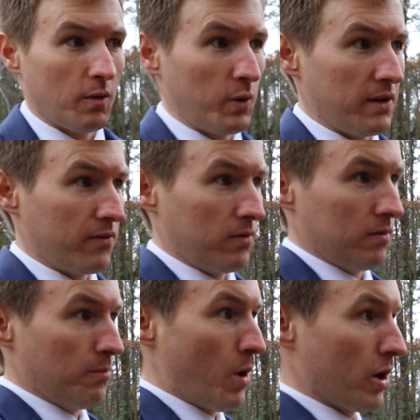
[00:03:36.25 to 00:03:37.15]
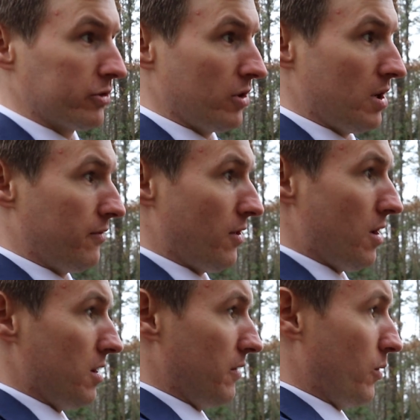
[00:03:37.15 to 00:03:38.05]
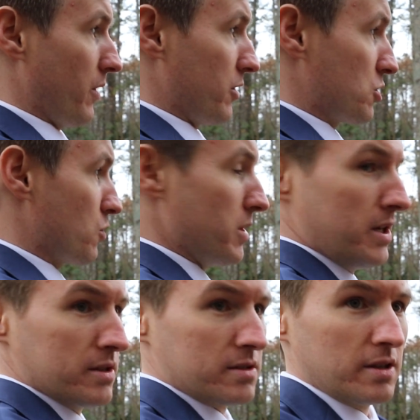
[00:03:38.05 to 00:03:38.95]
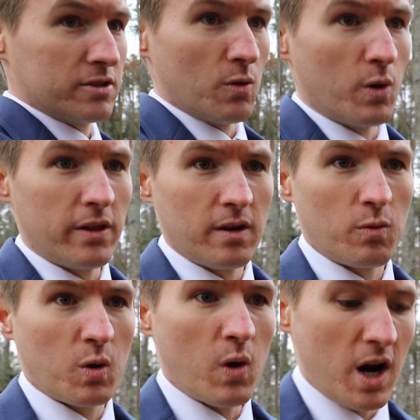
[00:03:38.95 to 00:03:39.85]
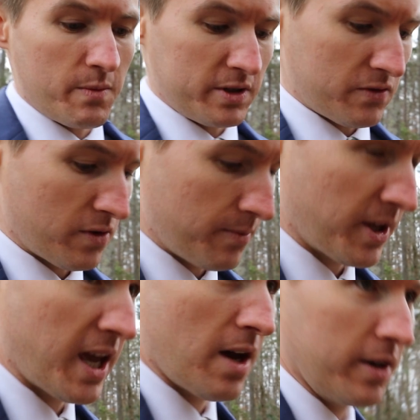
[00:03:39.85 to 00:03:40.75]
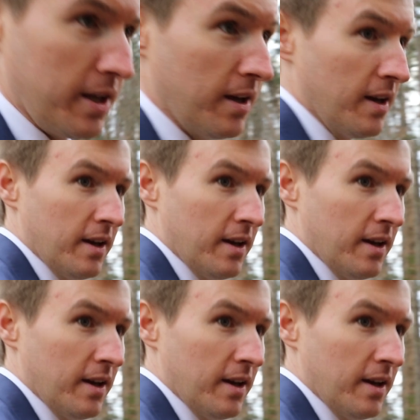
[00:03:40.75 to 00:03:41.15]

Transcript: We have marked off all of where the trees, and so one of the requirements from the county